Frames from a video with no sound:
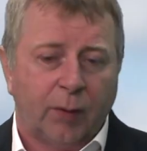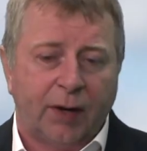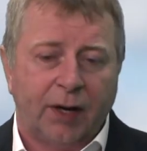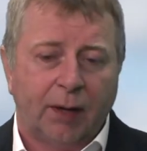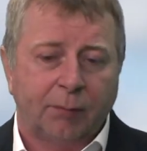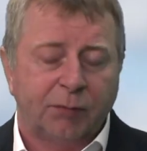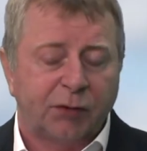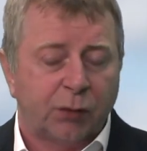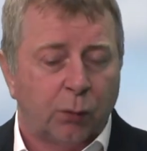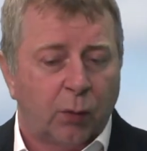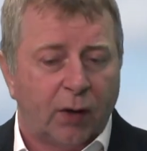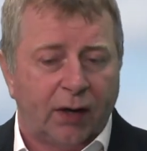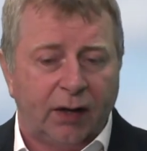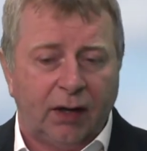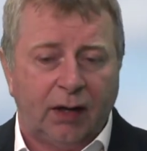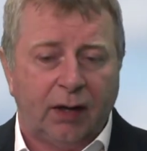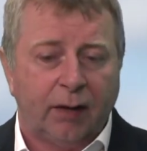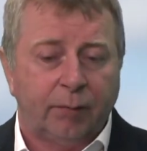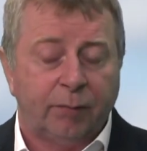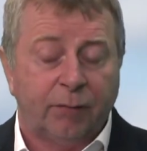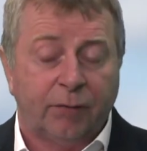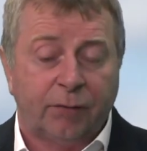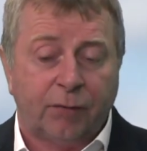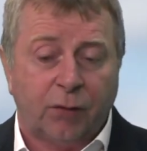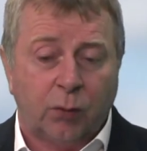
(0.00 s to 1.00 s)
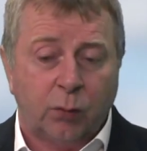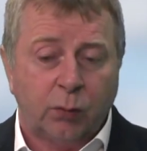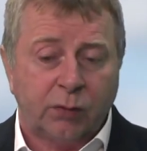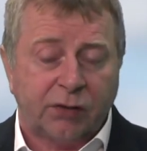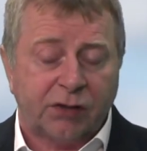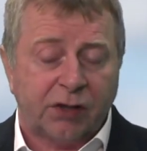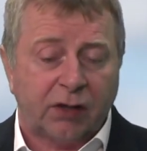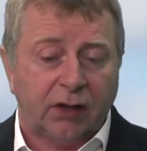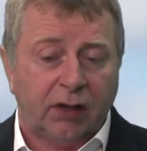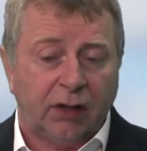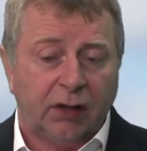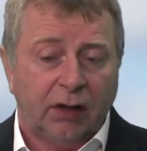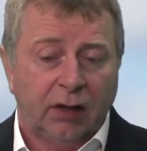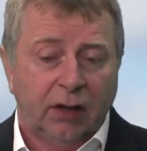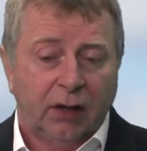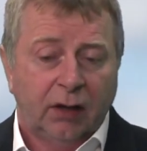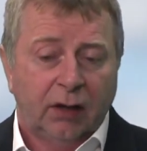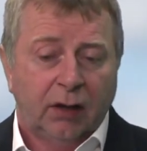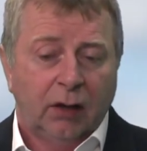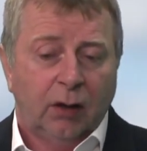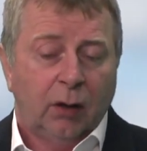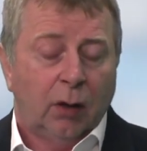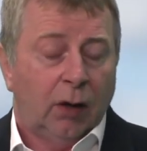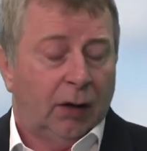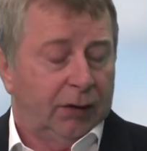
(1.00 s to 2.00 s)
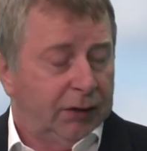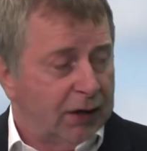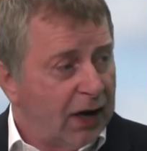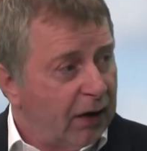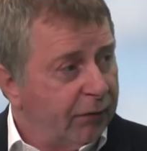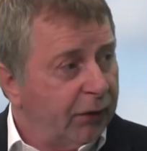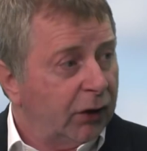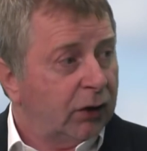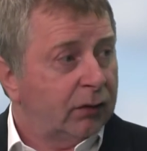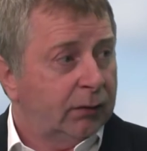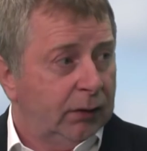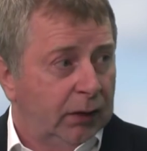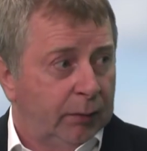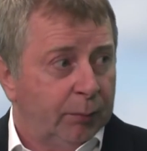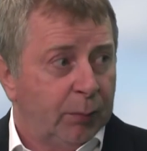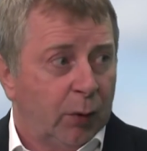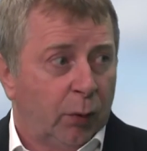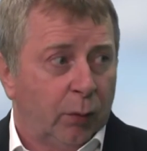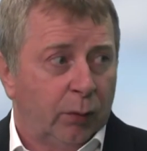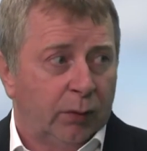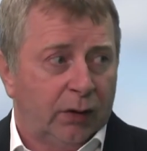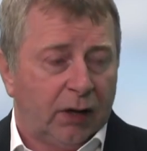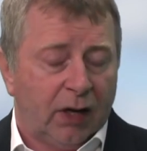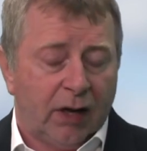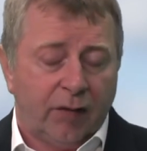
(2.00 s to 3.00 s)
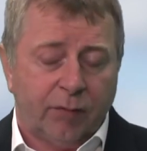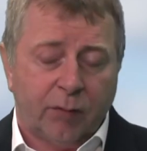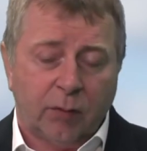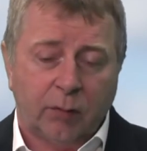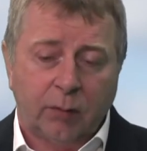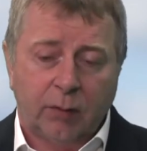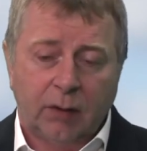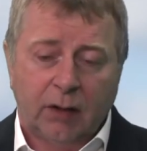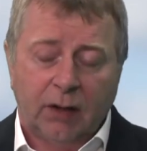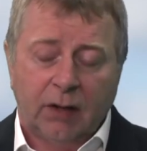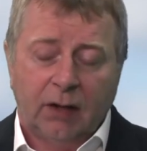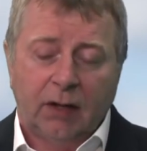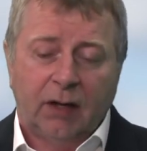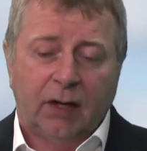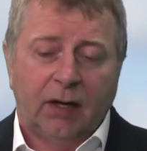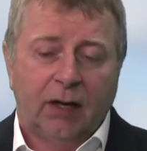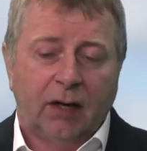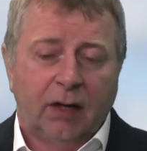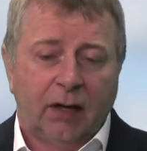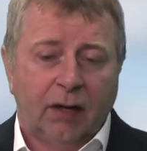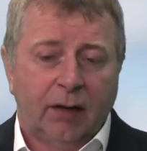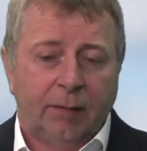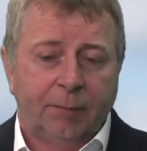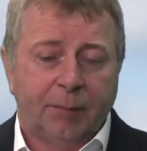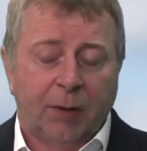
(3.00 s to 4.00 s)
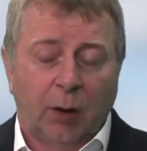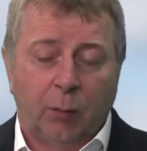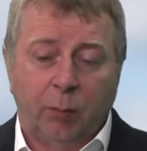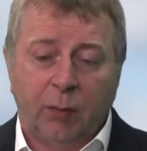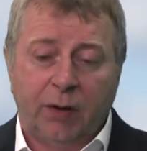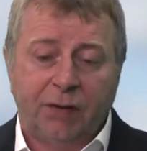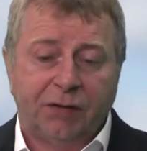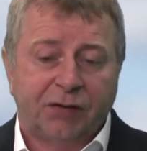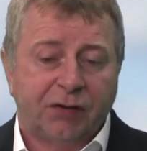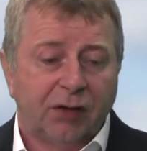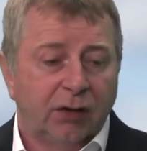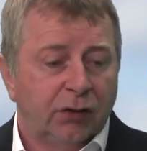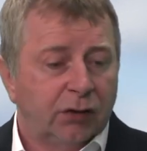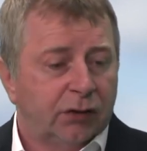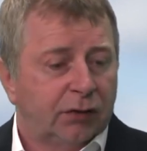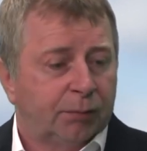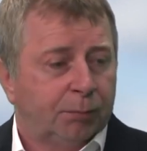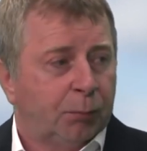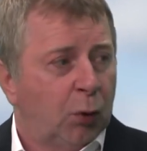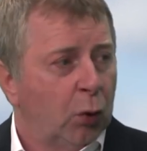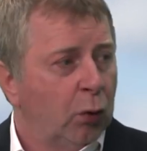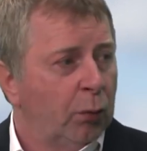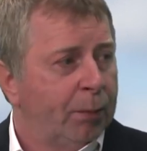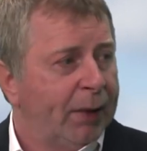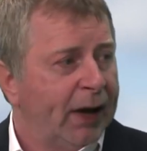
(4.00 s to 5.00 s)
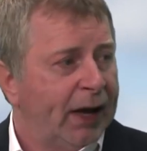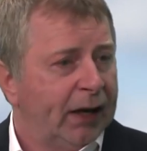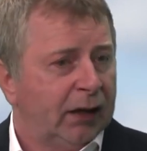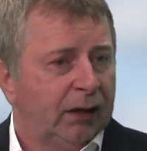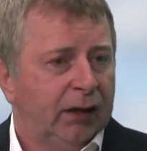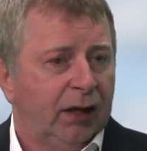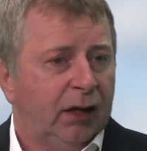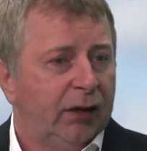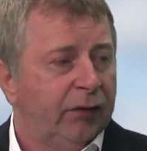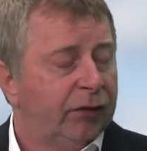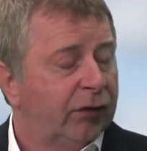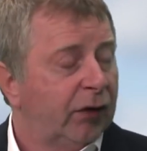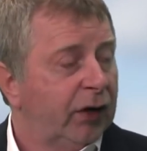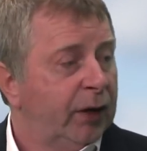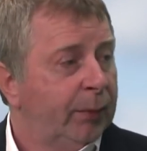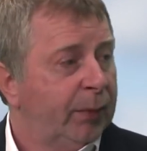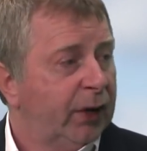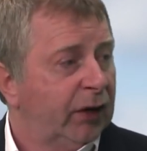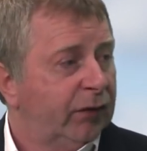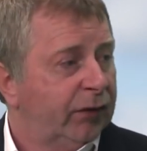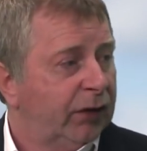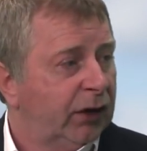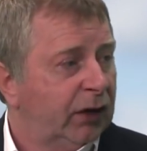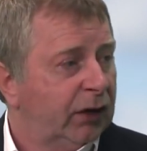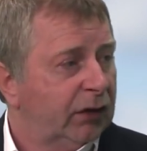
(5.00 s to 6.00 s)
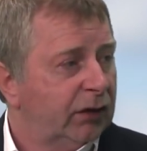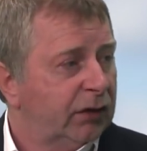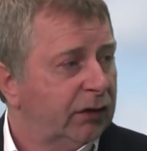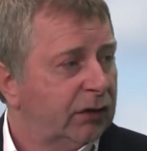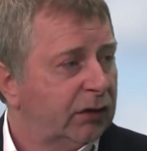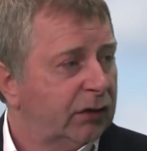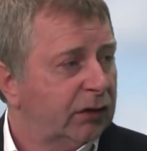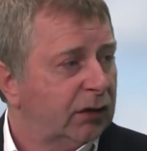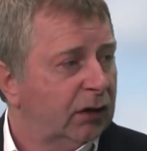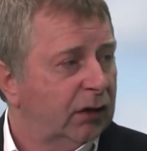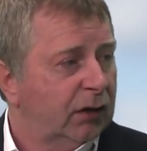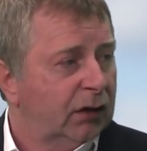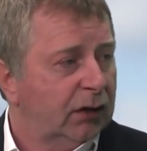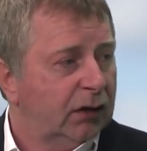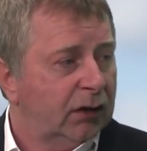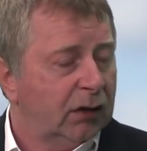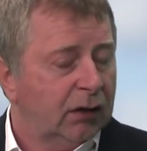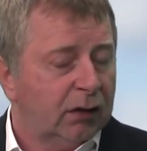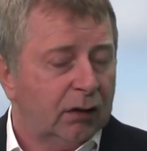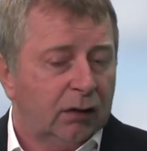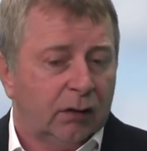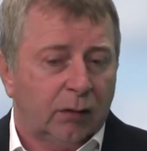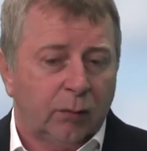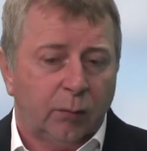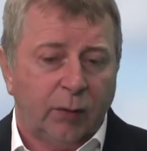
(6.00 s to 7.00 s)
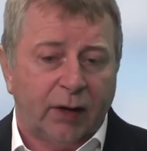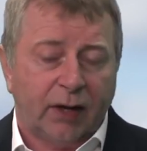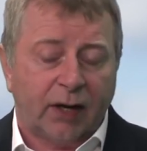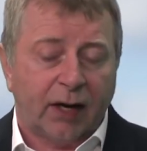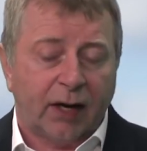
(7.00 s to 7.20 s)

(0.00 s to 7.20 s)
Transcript: went up to 111.40, another important level. And we've since pulled back nearly 3 big figures. We're